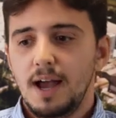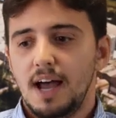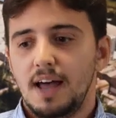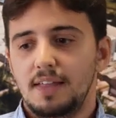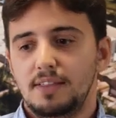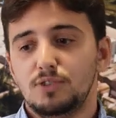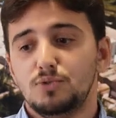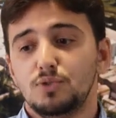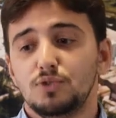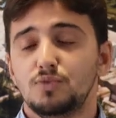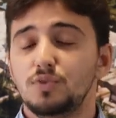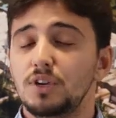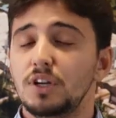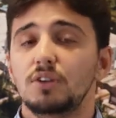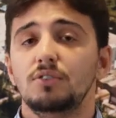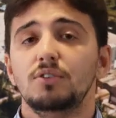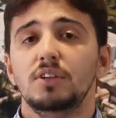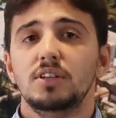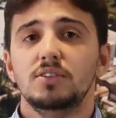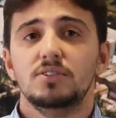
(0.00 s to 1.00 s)
And this was
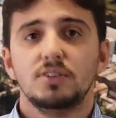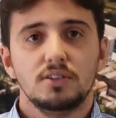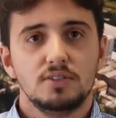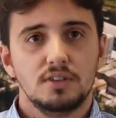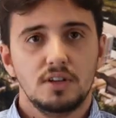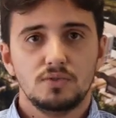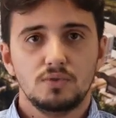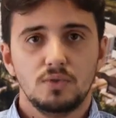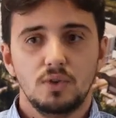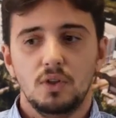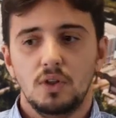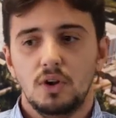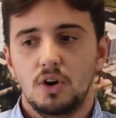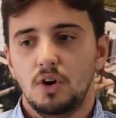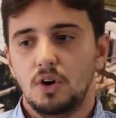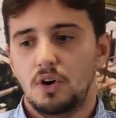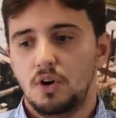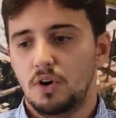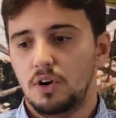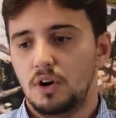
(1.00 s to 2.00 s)
really, really successful
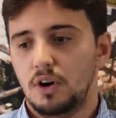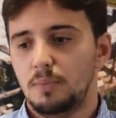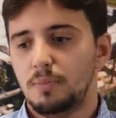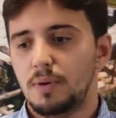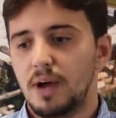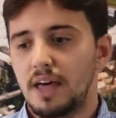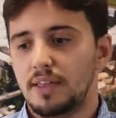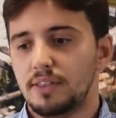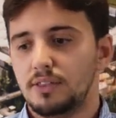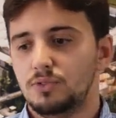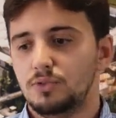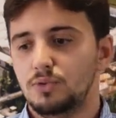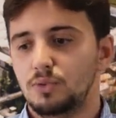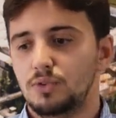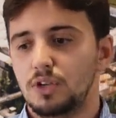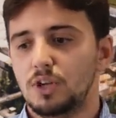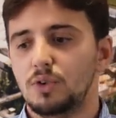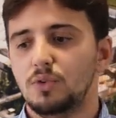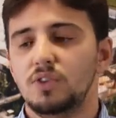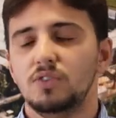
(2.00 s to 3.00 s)
on our path to
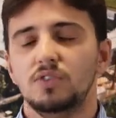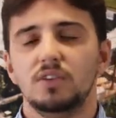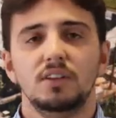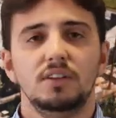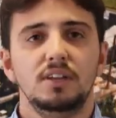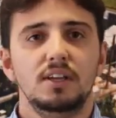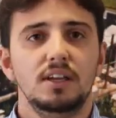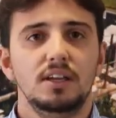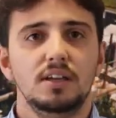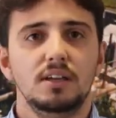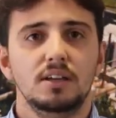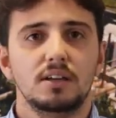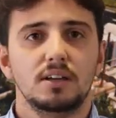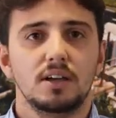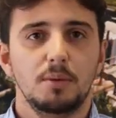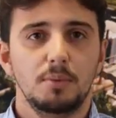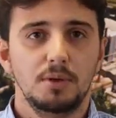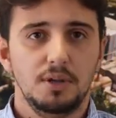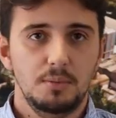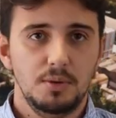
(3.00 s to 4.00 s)
decreasing the
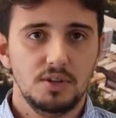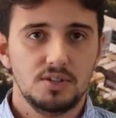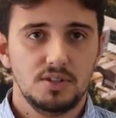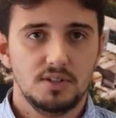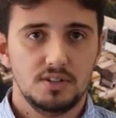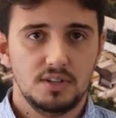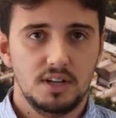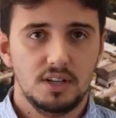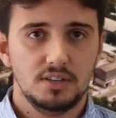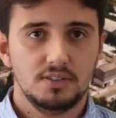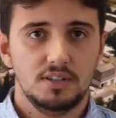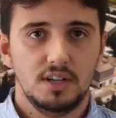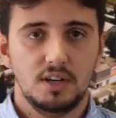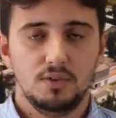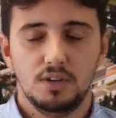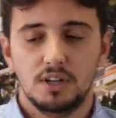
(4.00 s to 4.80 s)
carbon emissions and LCA